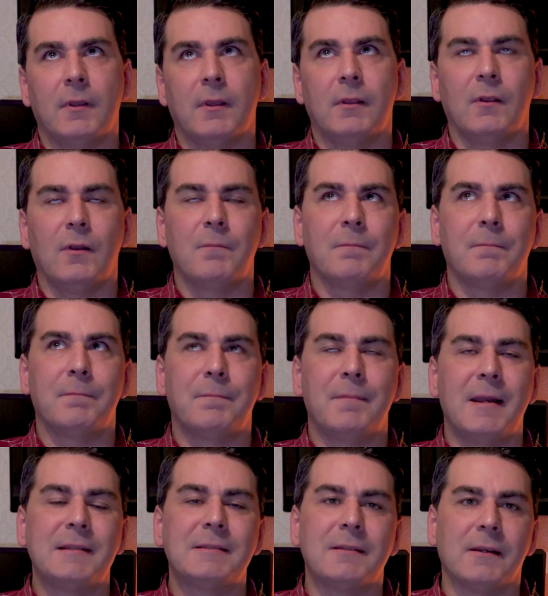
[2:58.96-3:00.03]
a lot
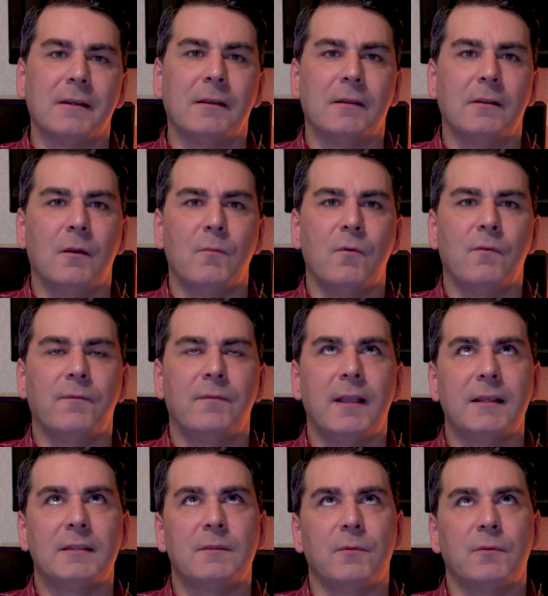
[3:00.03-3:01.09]
better, a lot more
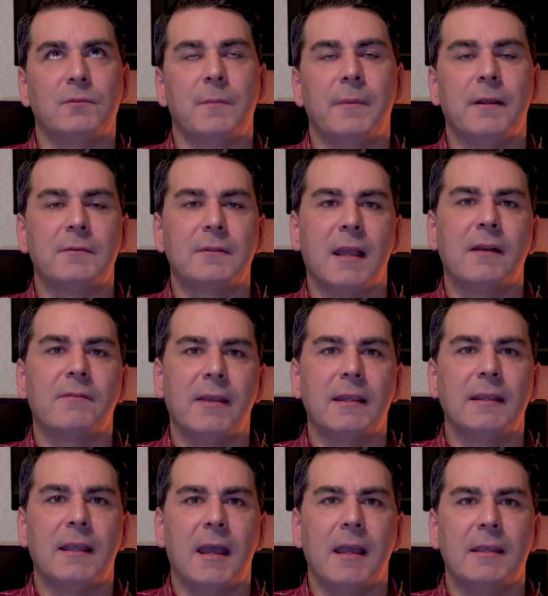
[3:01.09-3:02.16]
flexible to be able to have
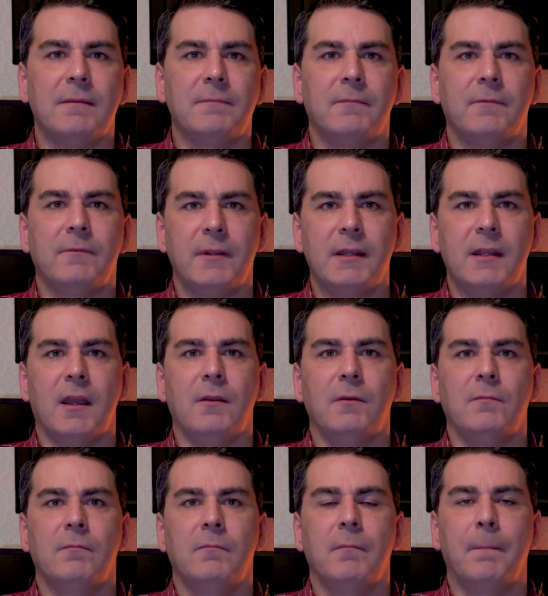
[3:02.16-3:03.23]
8K
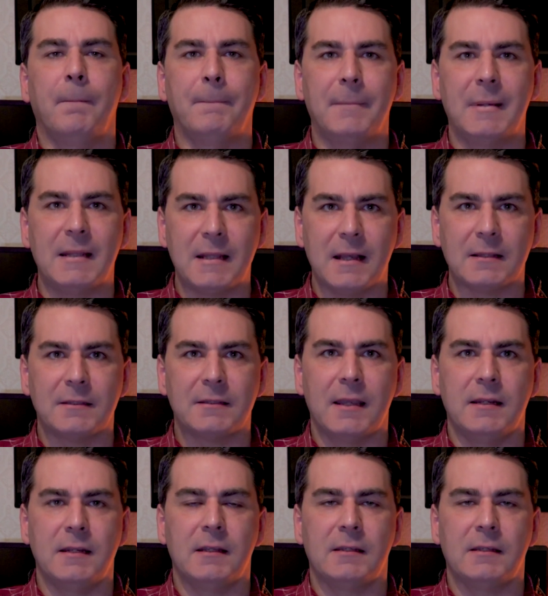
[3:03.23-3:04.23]
video. But that said,